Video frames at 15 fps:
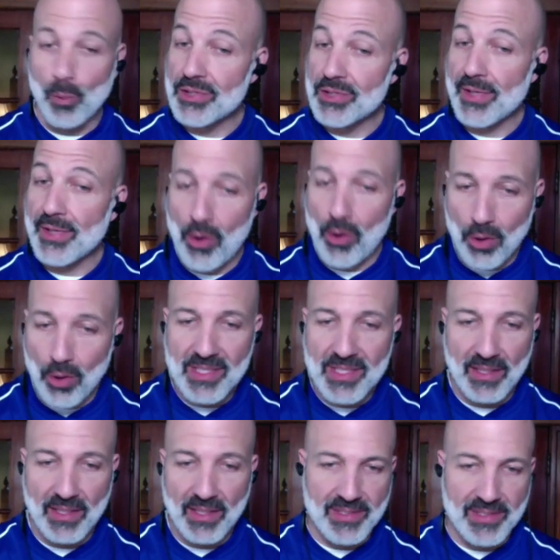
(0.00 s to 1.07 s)
Uh, we're doing
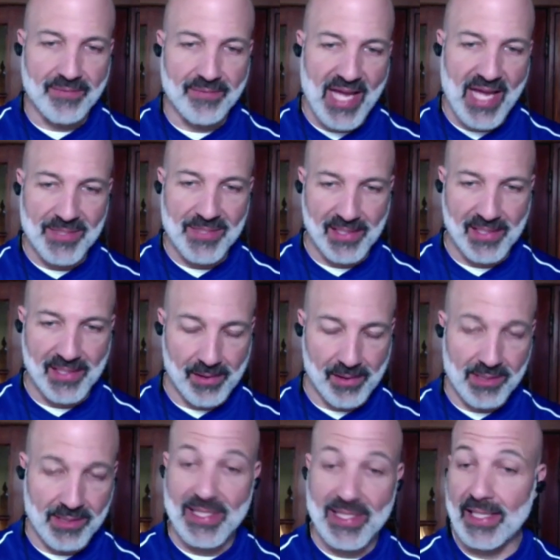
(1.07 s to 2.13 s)
home deliveries of
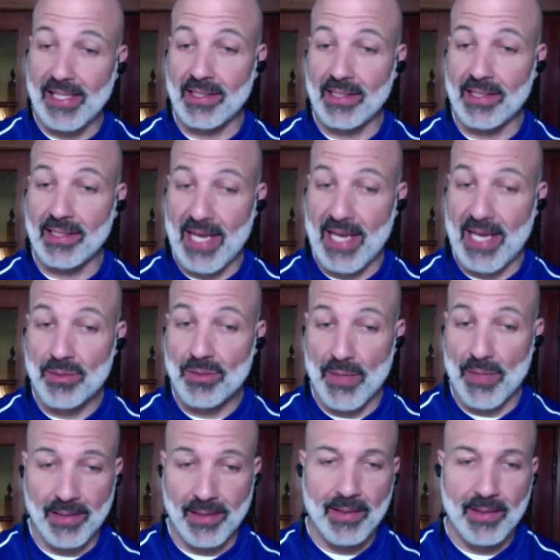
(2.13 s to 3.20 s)
caps and gowns beginning
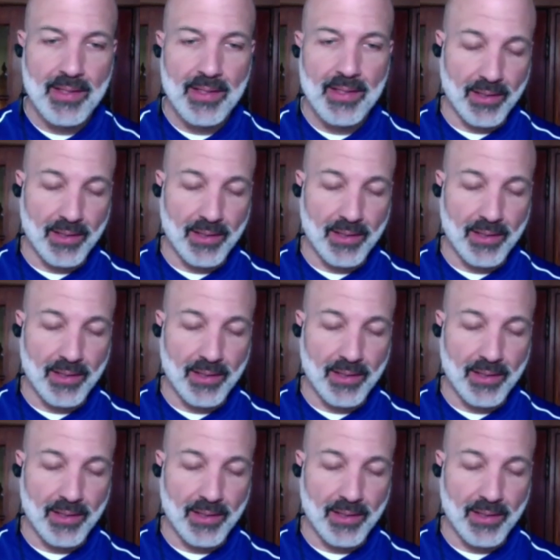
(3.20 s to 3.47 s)
next week,